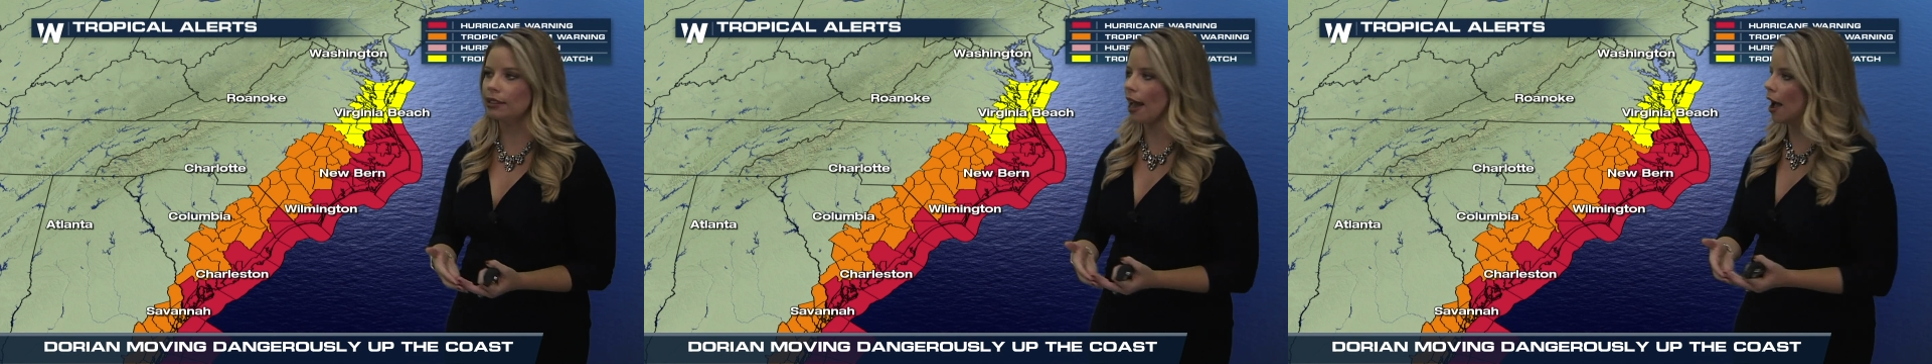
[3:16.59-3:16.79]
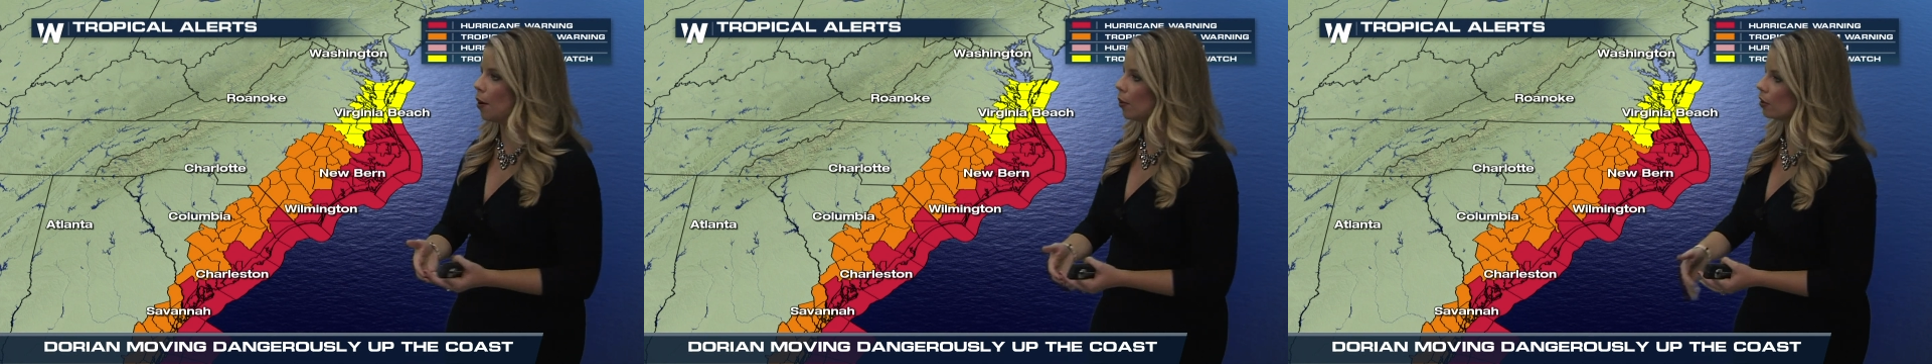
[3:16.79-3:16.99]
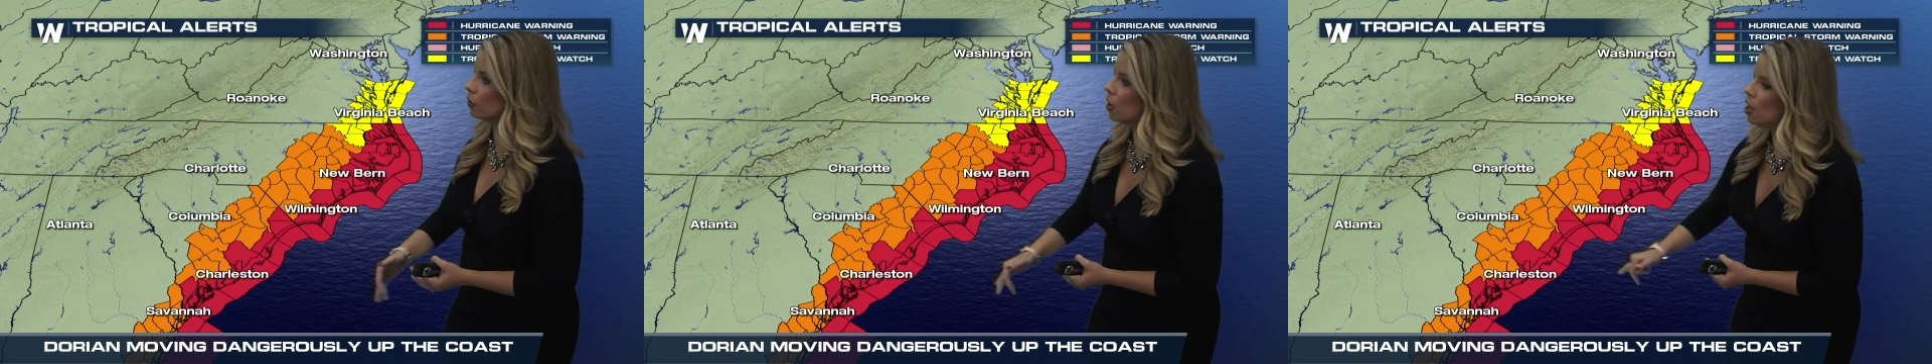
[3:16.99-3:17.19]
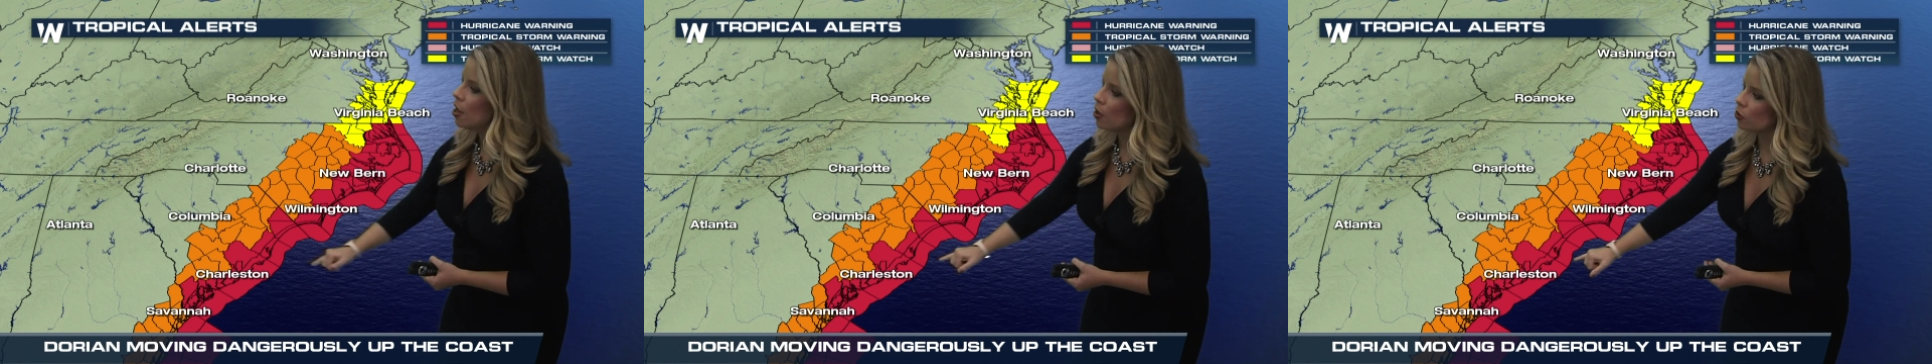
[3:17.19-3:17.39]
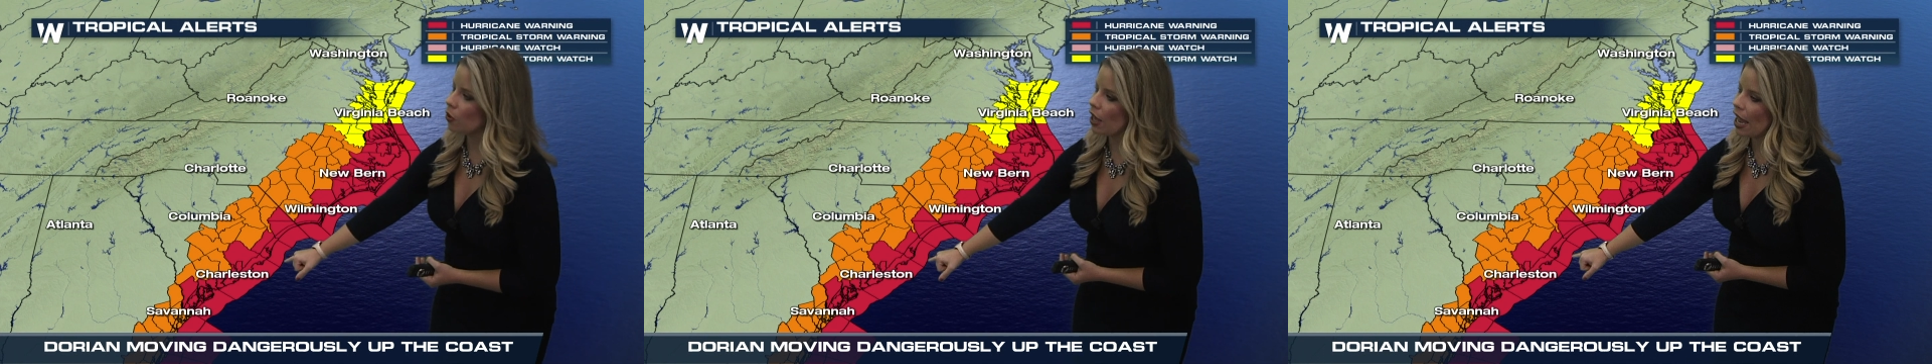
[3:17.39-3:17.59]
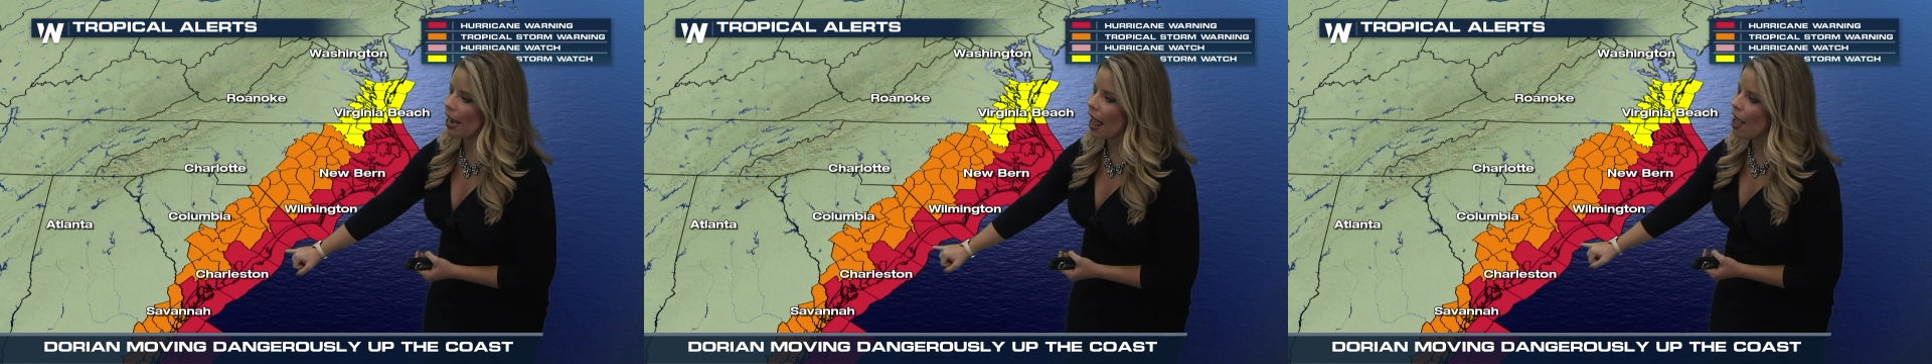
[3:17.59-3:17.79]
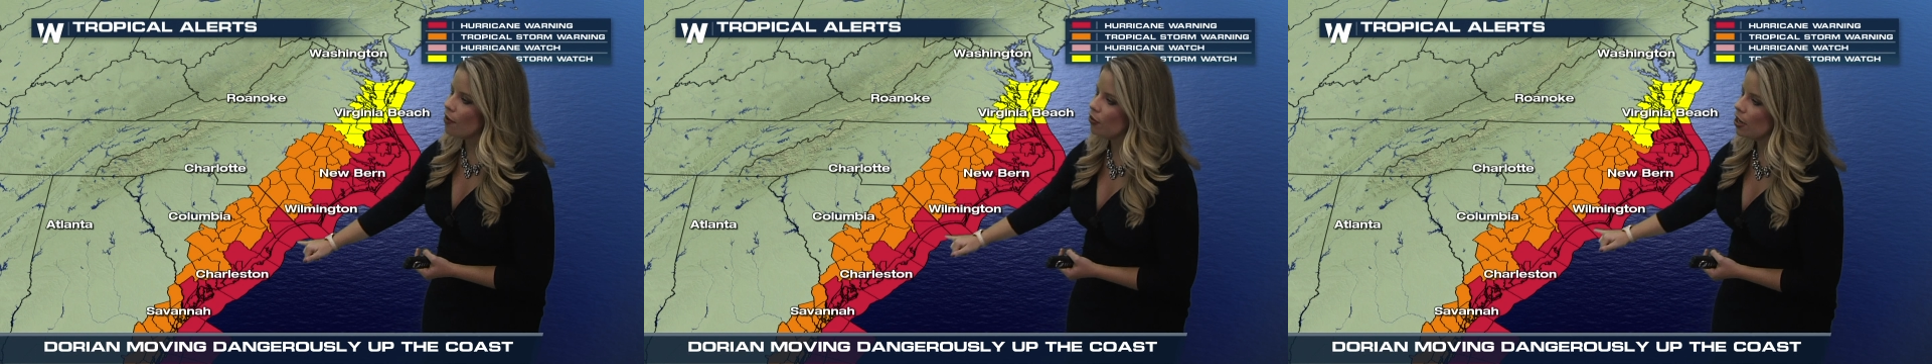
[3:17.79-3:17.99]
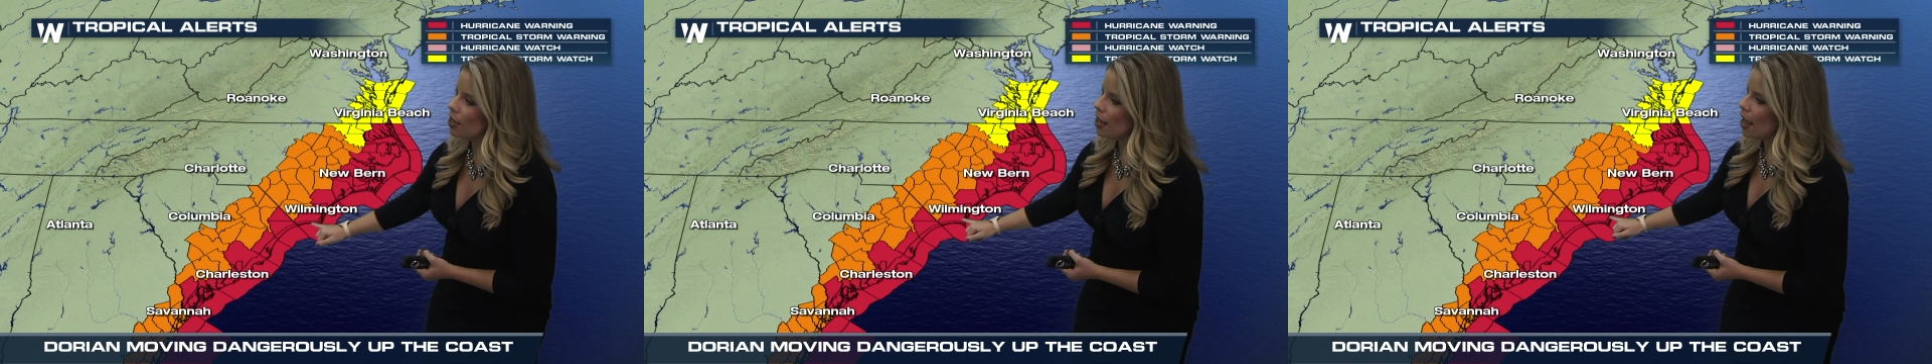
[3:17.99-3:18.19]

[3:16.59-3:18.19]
hours. So again, every